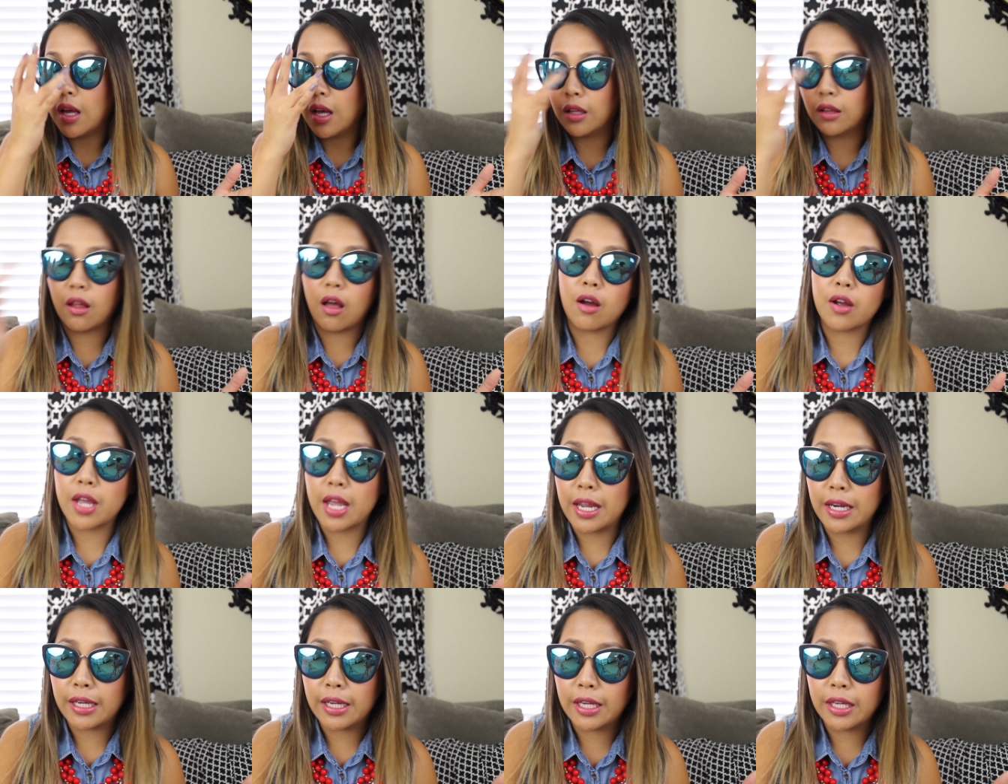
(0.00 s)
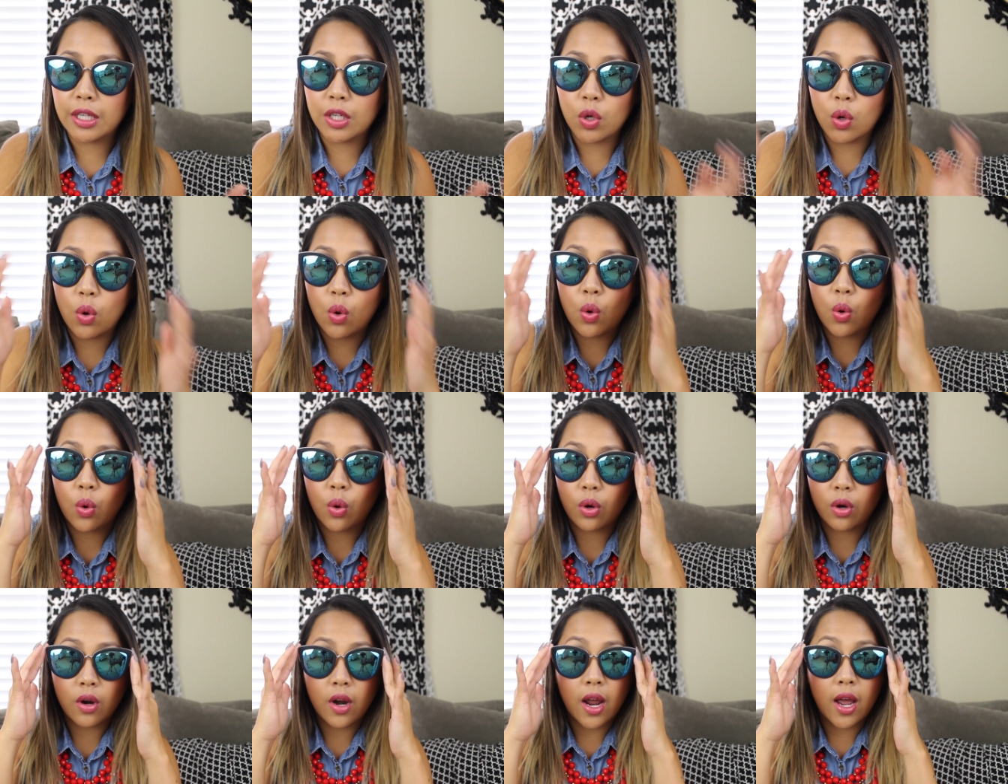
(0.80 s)
elongated
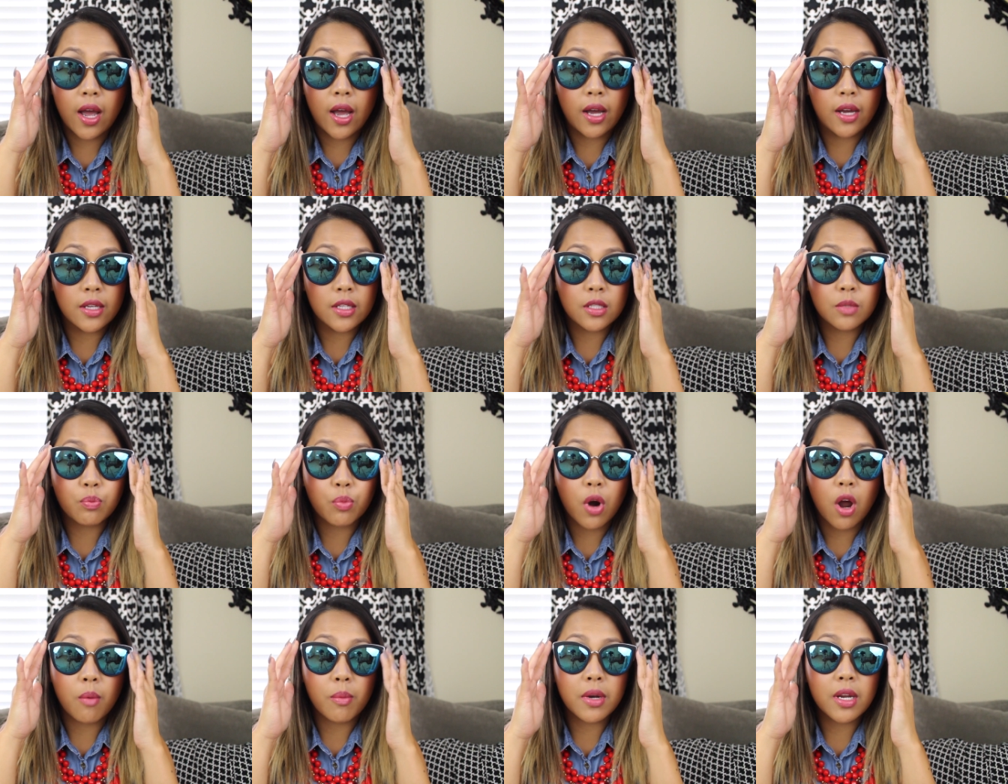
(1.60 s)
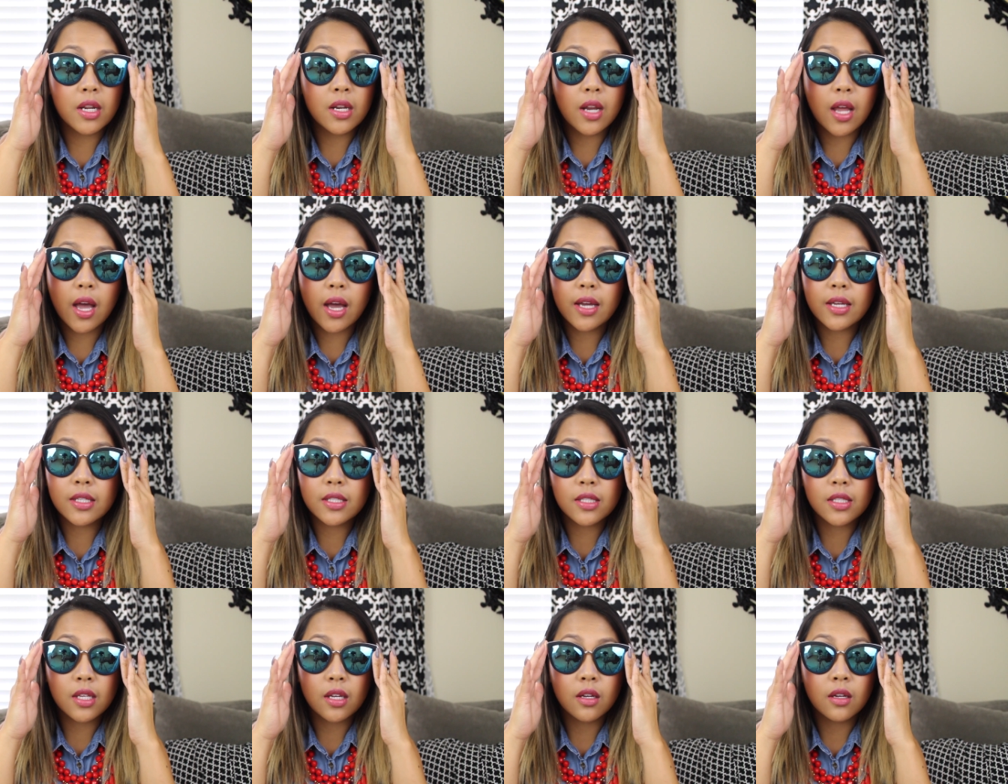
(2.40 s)
or as prominent
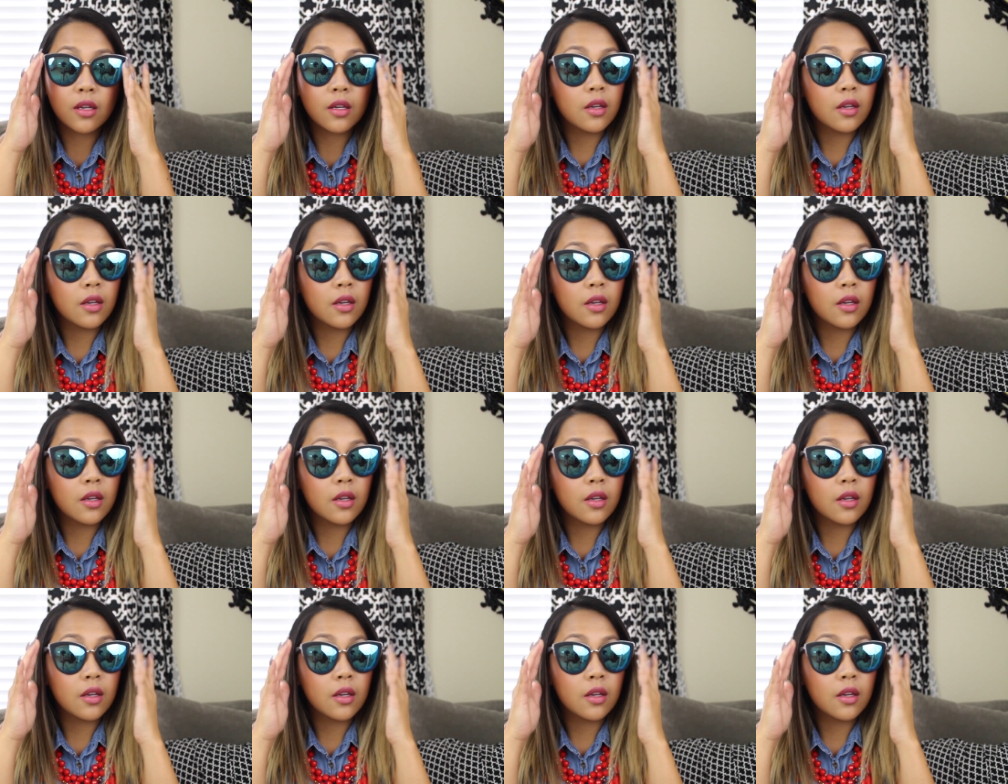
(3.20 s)
as